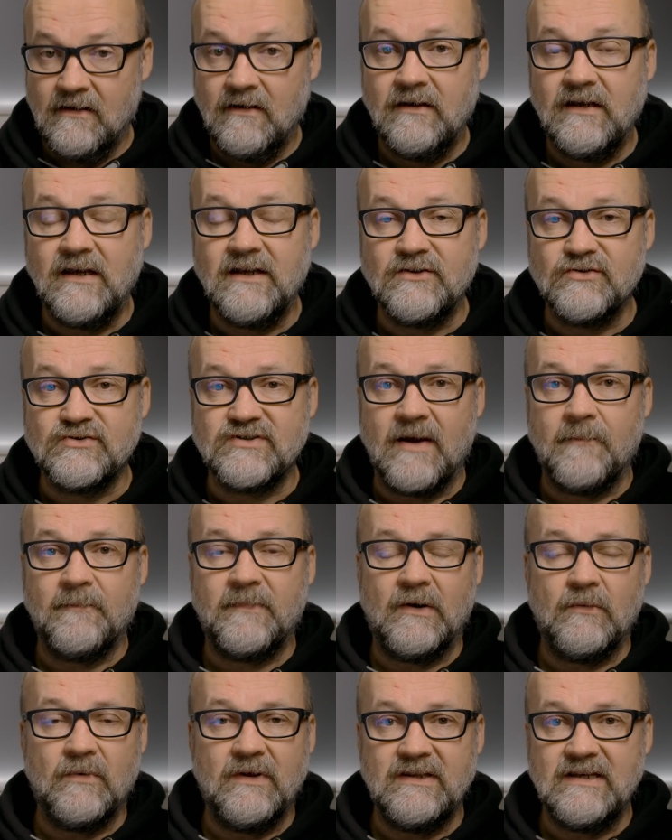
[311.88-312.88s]
into
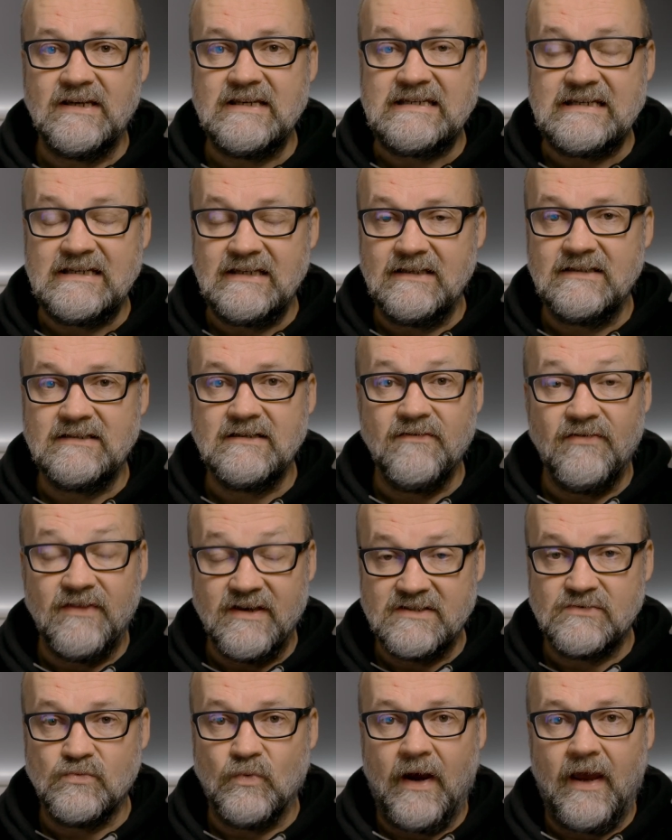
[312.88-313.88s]
something when they did it
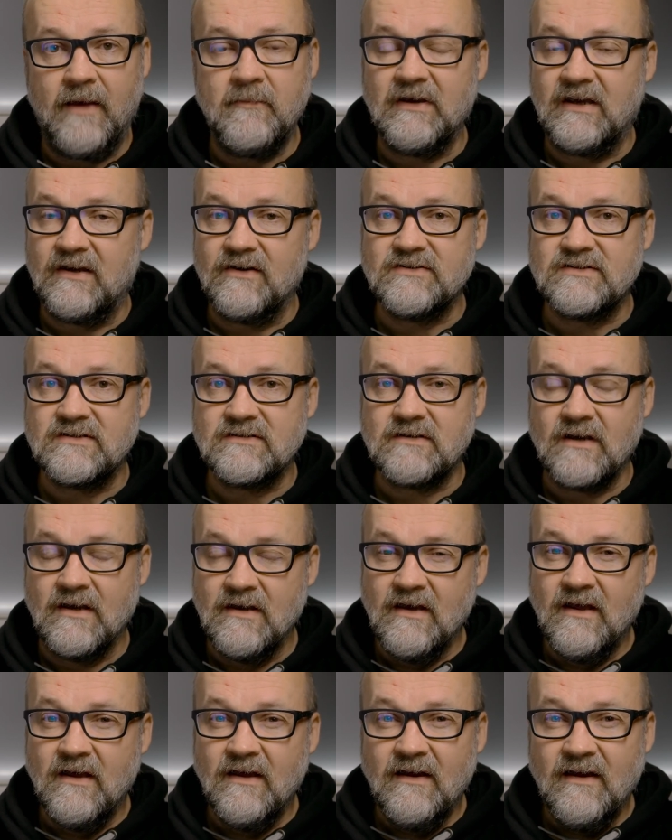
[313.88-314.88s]
this way because
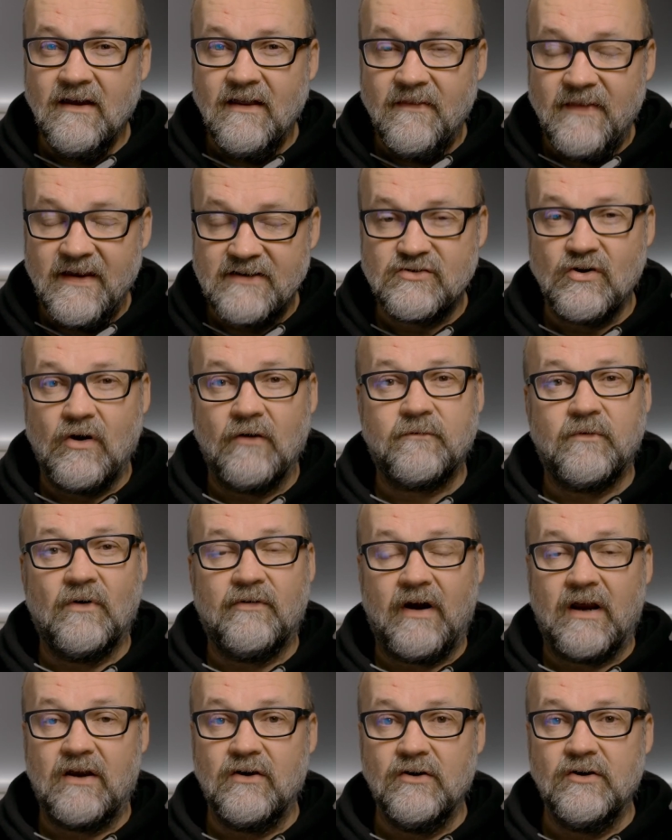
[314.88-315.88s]
their software
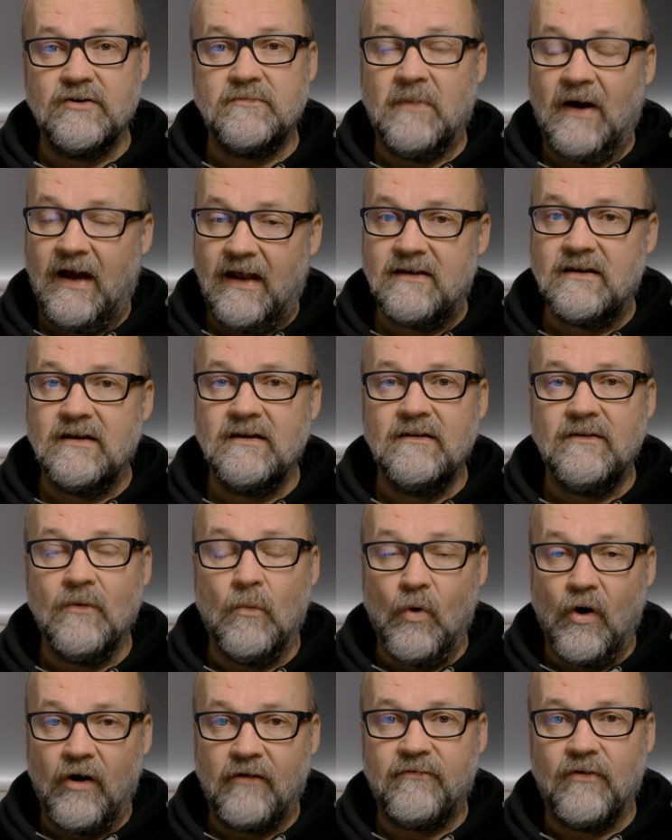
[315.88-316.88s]
are good, but the
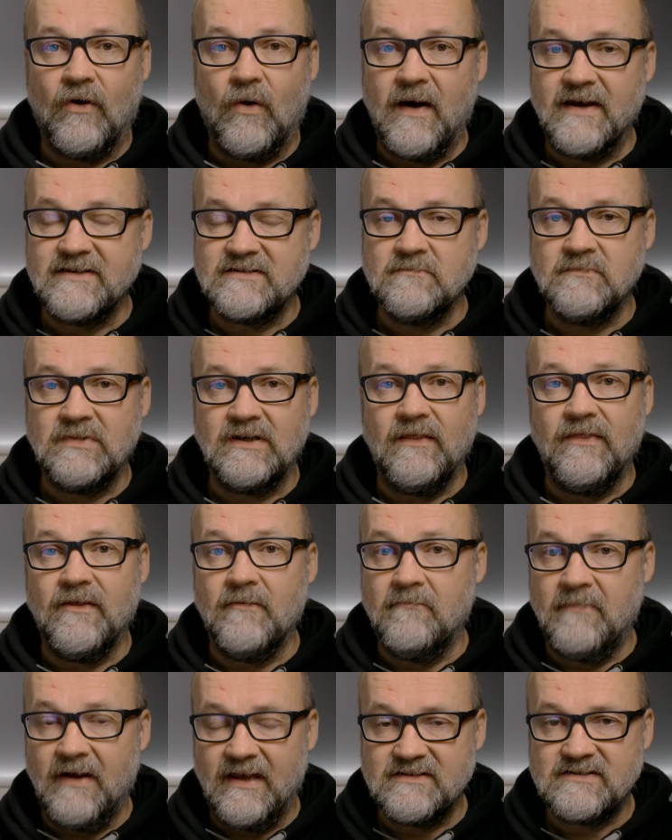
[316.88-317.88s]
workflow hasn't been the
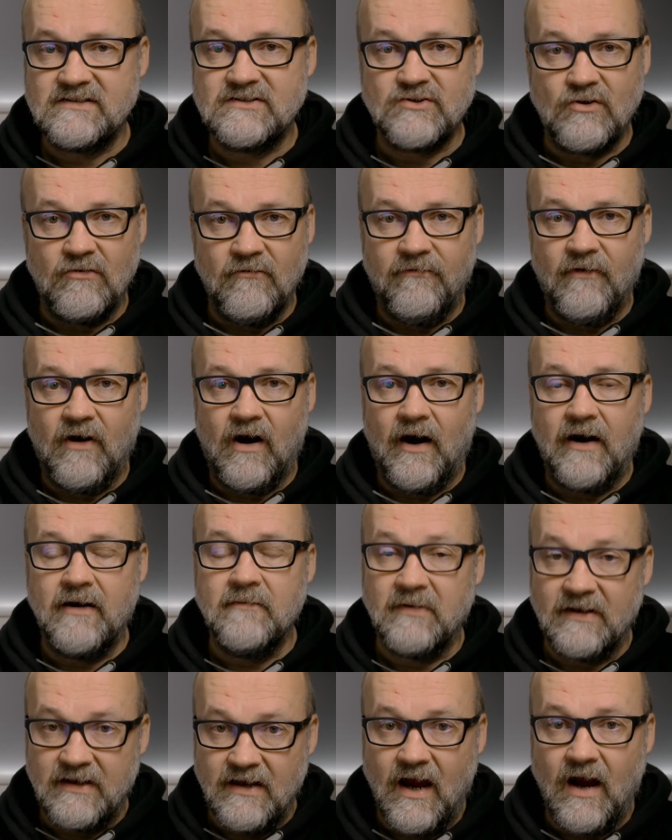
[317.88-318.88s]
best so far.
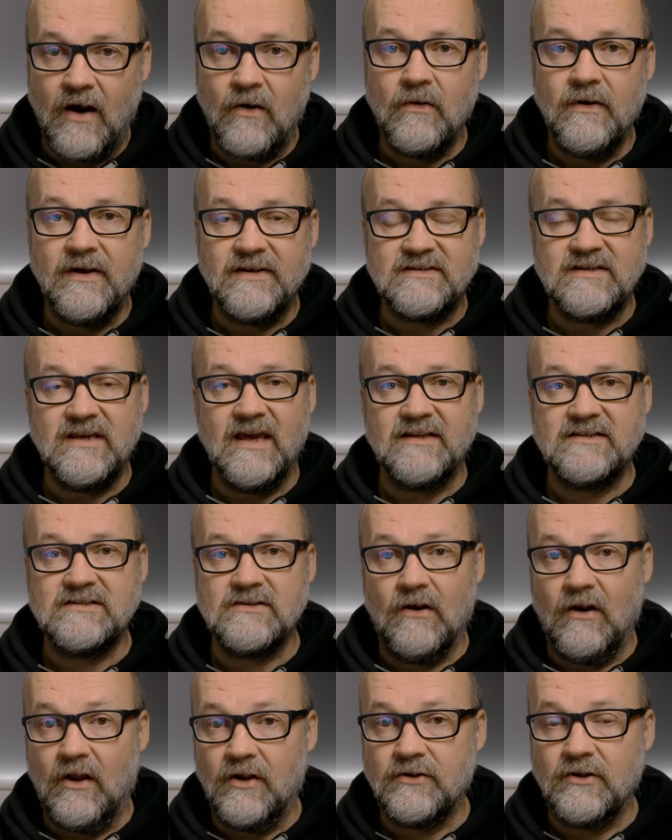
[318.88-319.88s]
But now it gets a
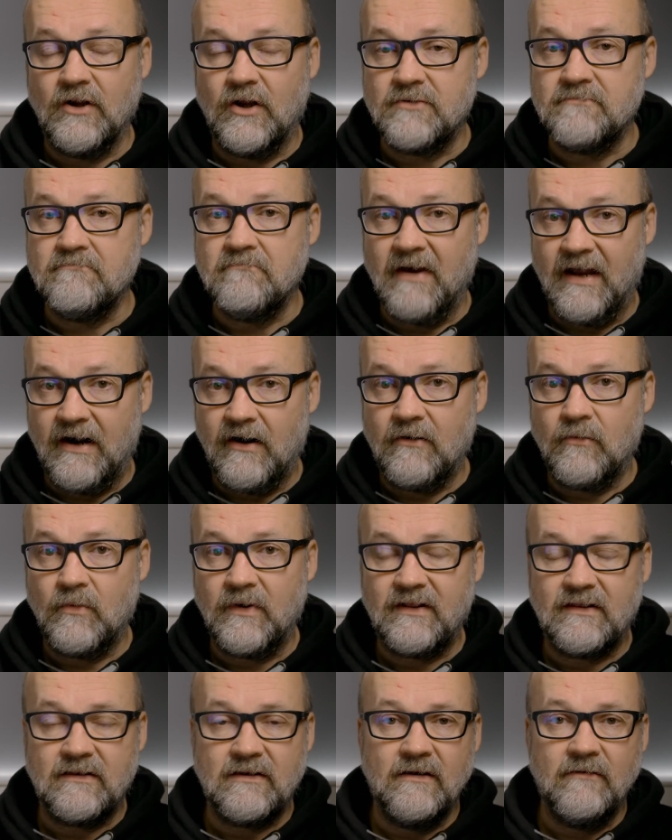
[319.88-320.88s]
lot, lot better
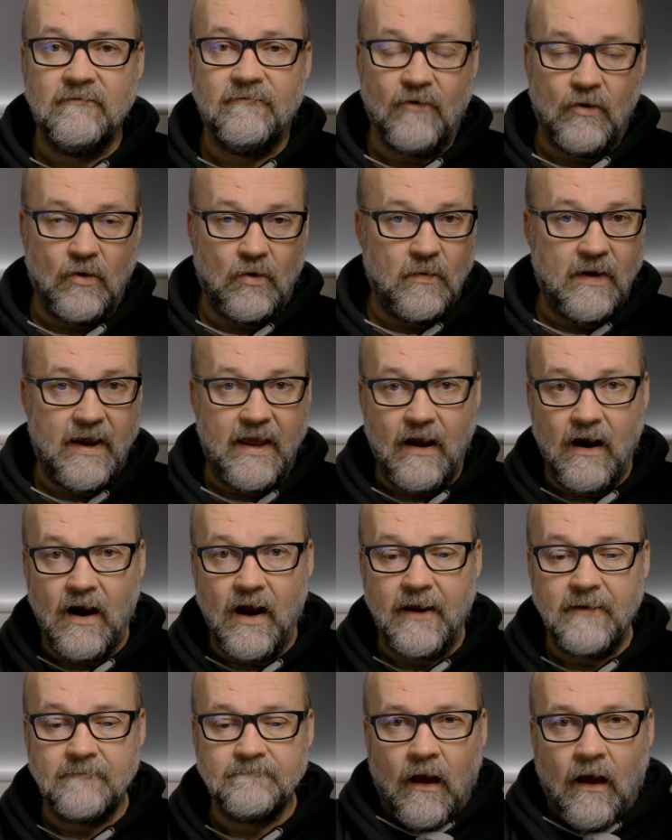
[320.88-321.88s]
with Photo
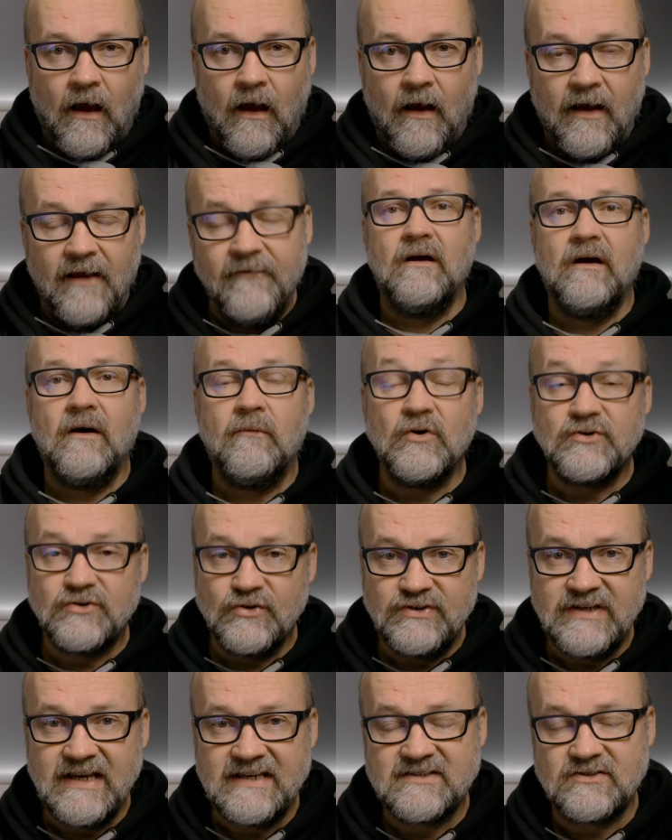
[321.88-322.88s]
AI. If you want to
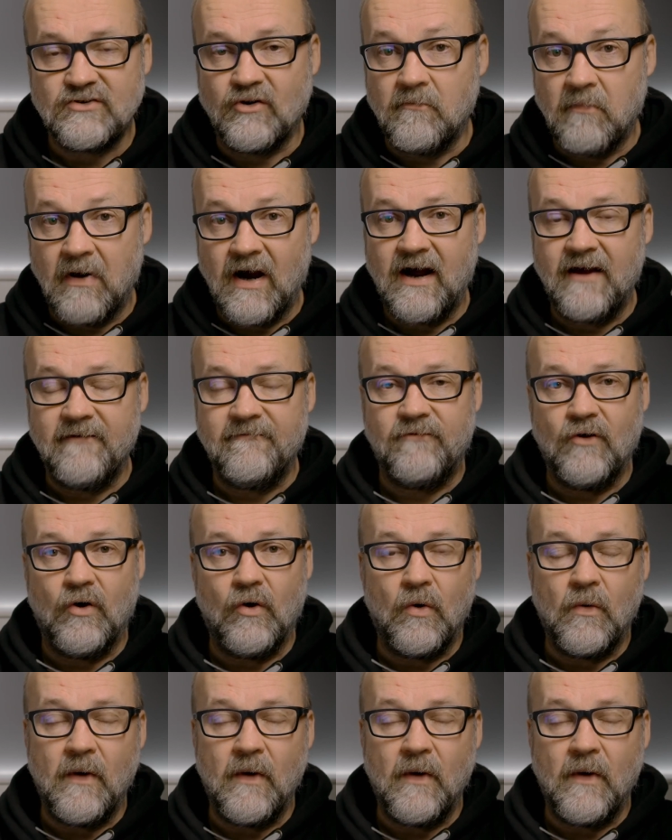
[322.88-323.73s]
test or buy Photo